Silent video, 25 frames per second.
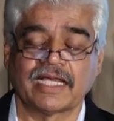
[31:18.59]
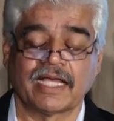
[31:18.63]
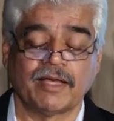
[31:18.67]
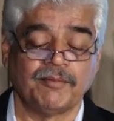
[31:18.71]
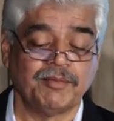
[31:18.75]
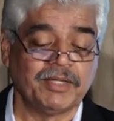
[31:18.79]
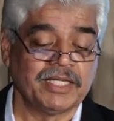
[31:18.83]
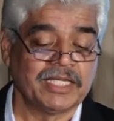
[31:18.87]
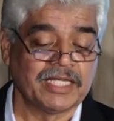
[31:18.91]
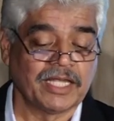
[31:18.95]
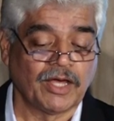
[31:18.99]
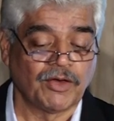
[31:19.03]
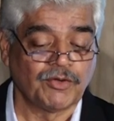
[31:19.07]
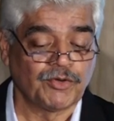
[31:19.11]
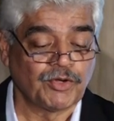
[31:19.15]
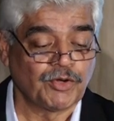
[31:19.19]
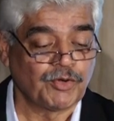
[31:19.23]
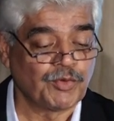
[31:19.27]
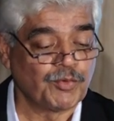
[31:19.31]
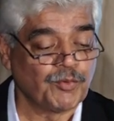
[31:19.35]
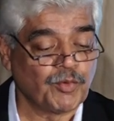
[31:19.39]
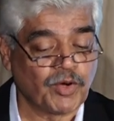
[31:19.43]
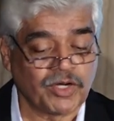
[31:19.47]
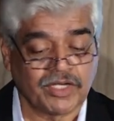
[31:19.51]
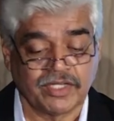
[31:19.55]
coming down
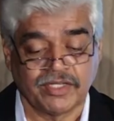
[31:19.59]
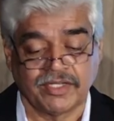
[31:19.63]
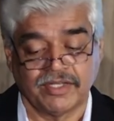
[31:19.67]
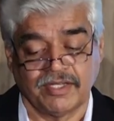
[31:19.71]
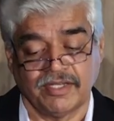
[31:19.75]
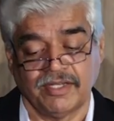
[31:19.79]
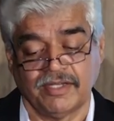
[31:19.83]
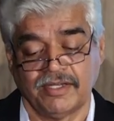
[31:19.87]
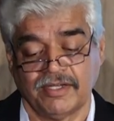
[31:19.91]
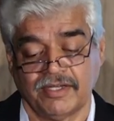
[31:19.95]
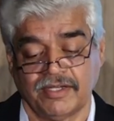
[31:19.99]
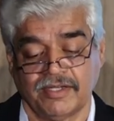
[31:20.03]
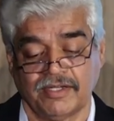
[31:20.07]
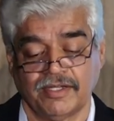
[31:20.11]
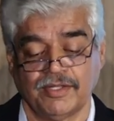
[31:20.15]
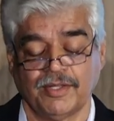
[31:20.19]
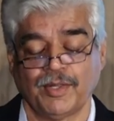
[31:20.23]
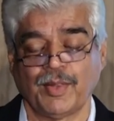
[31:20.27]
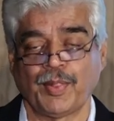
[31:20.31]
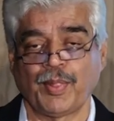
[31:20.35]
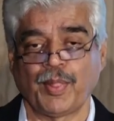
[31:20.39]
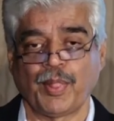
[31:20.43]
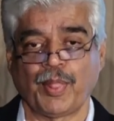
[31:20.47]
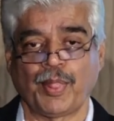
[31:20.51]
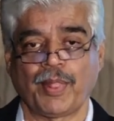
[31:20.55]
on what
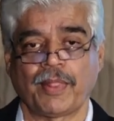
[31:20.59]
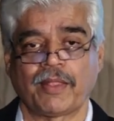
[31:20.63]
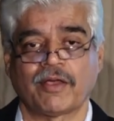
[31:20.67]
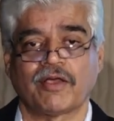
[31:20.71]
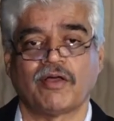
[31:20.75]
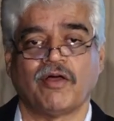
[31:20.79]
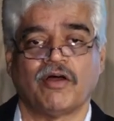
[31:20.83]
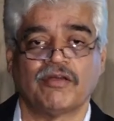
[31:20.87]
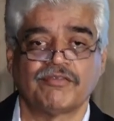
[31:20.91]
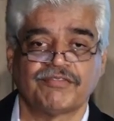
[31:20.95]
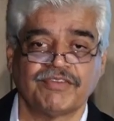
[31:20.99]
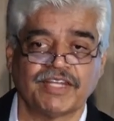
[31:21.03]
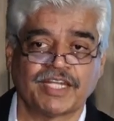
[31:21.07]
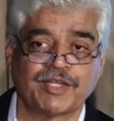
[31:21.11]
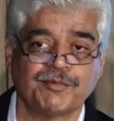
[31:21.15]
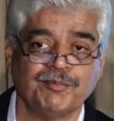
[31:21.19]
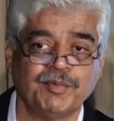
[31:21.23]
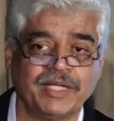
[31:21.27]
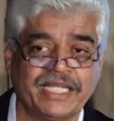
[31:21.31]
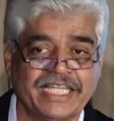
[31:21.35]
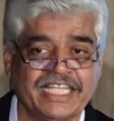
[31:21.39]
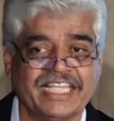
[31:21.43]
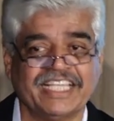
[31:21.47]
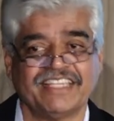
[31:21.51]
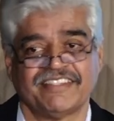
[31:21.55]
conflict
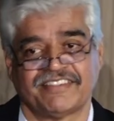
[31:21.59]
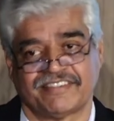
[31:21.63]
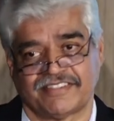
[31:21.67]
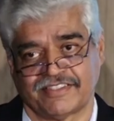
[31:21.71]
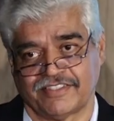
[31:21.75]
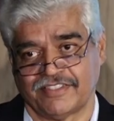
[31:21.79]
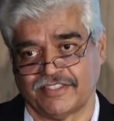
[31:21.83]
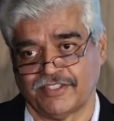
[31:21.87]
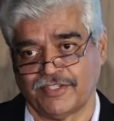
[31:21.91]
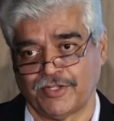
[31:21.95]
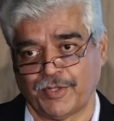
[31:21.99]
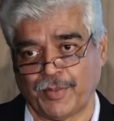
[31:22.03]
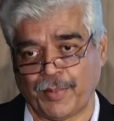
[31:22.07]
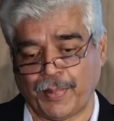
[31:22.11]
mitigation.